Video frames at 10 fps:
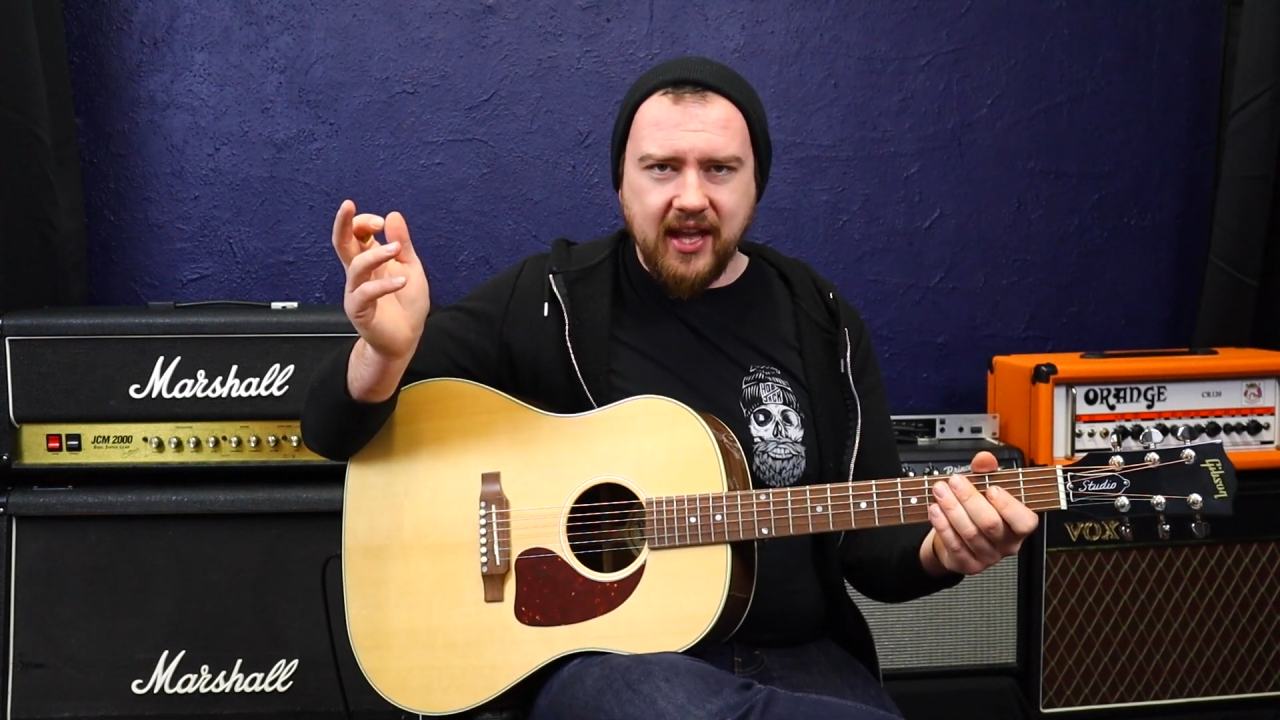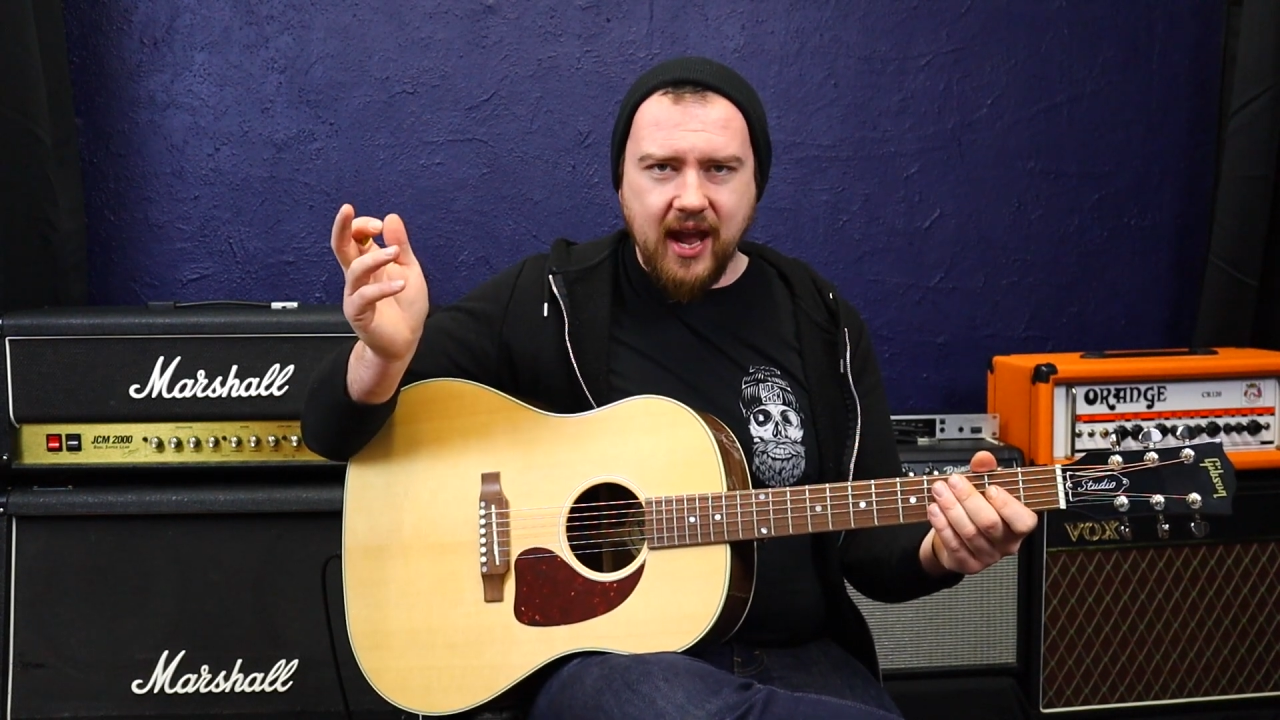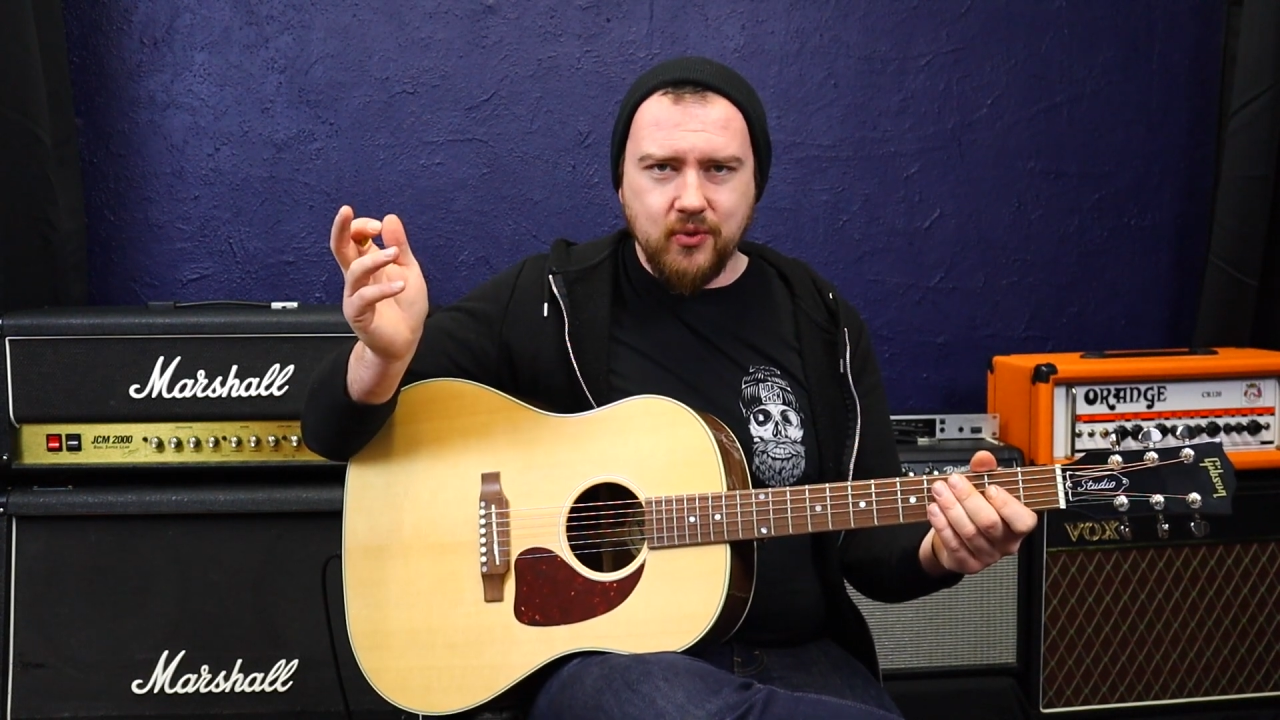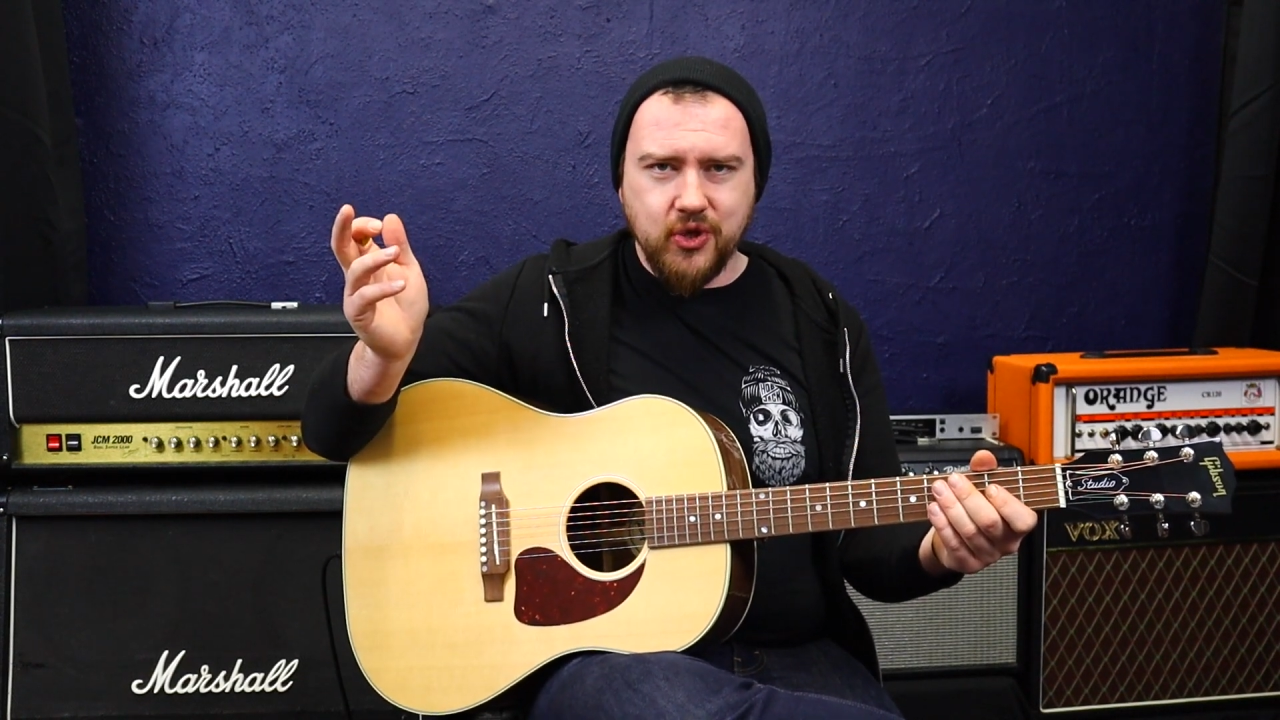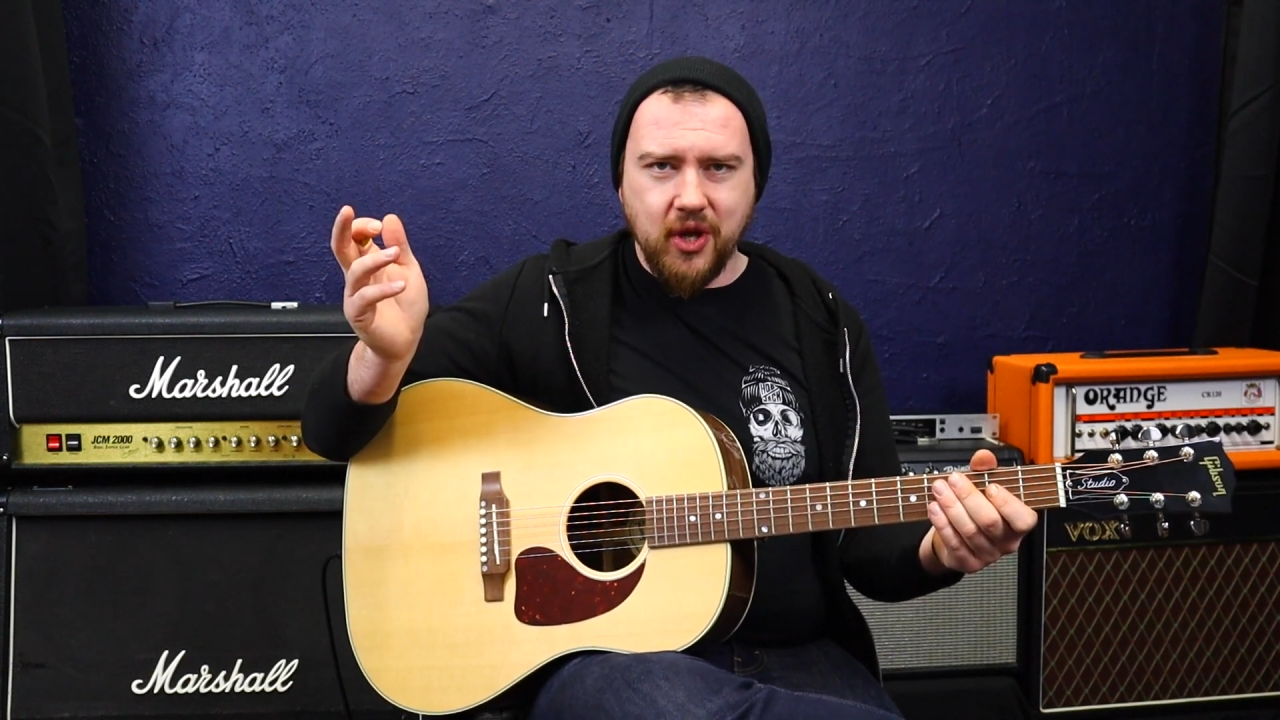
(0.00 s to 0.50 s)

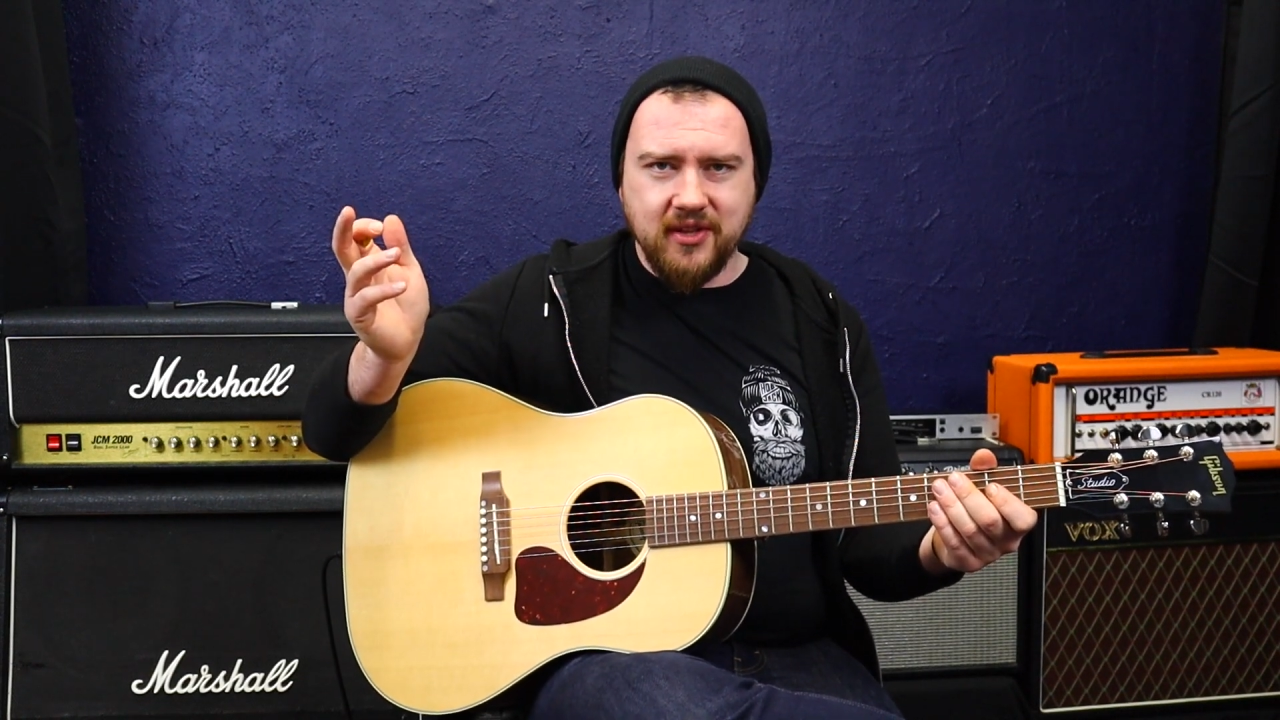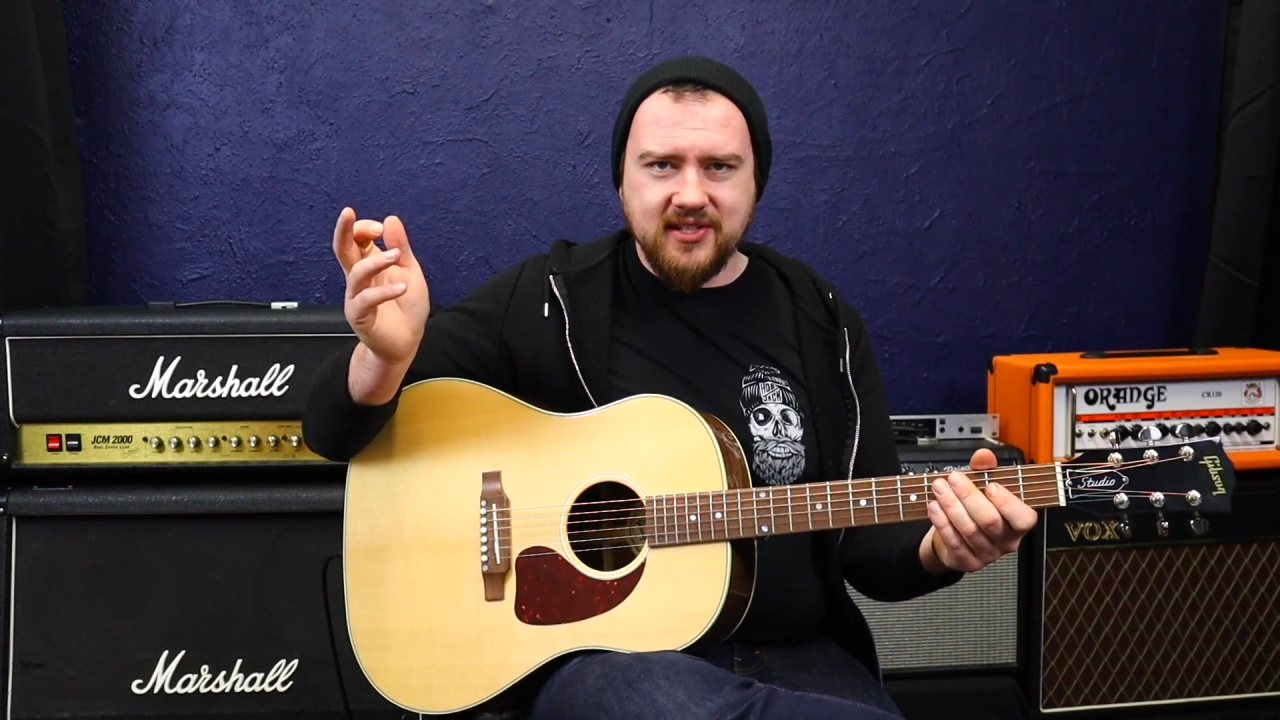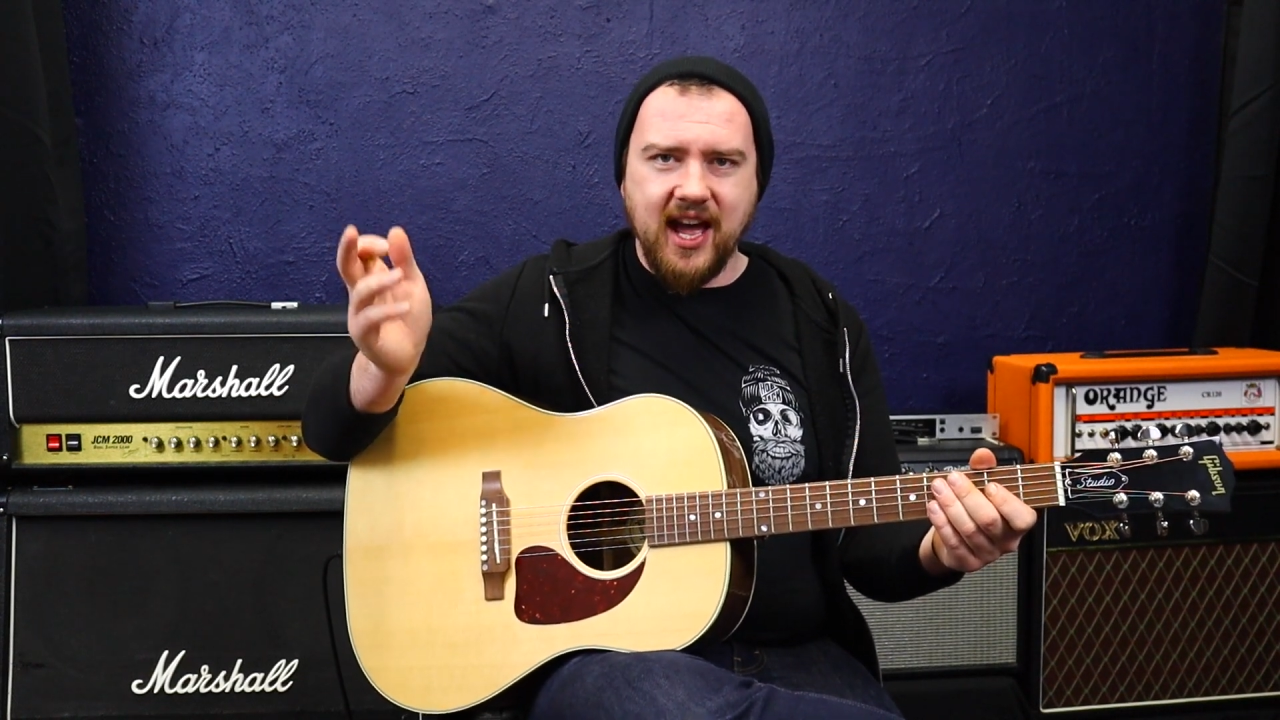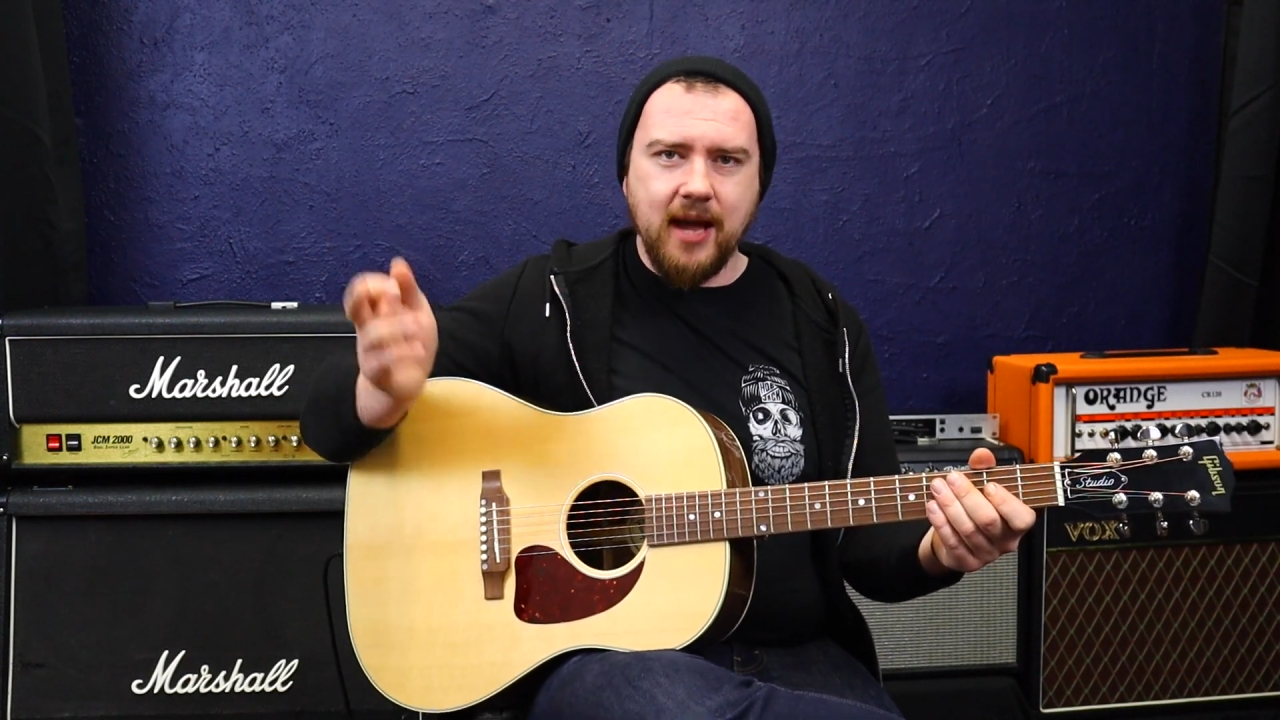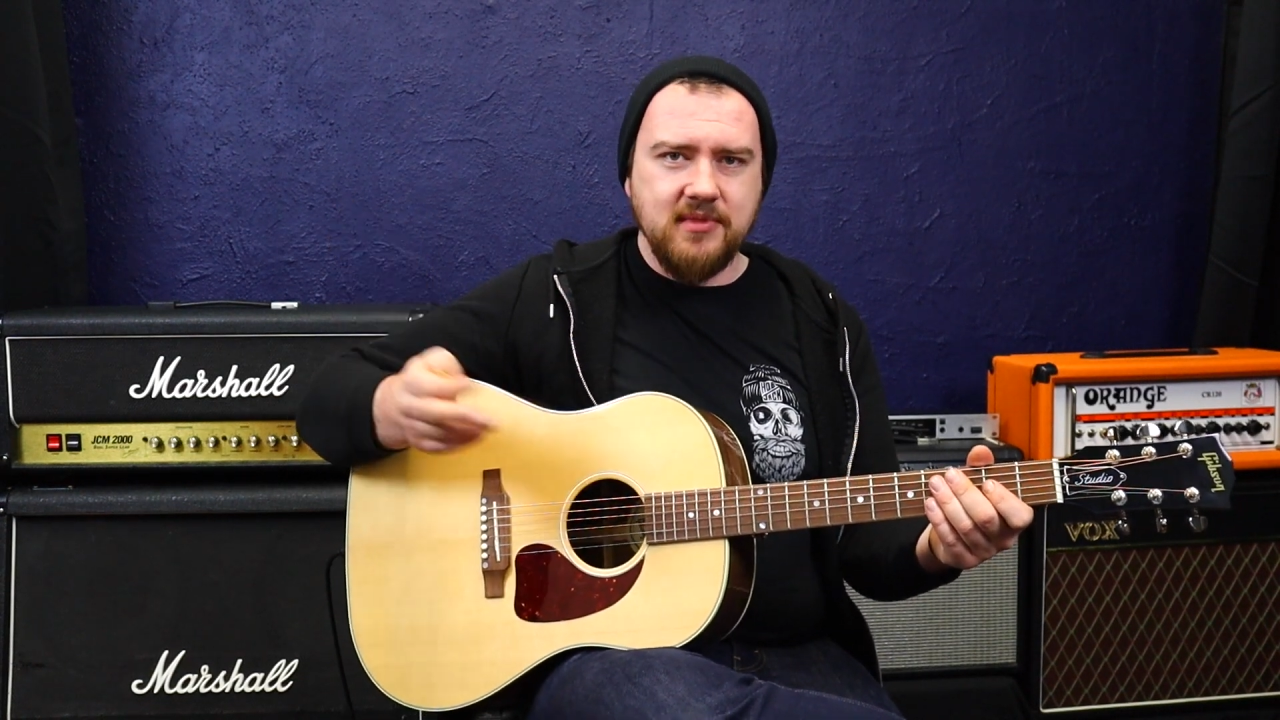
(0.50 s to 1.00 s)
couch all the time.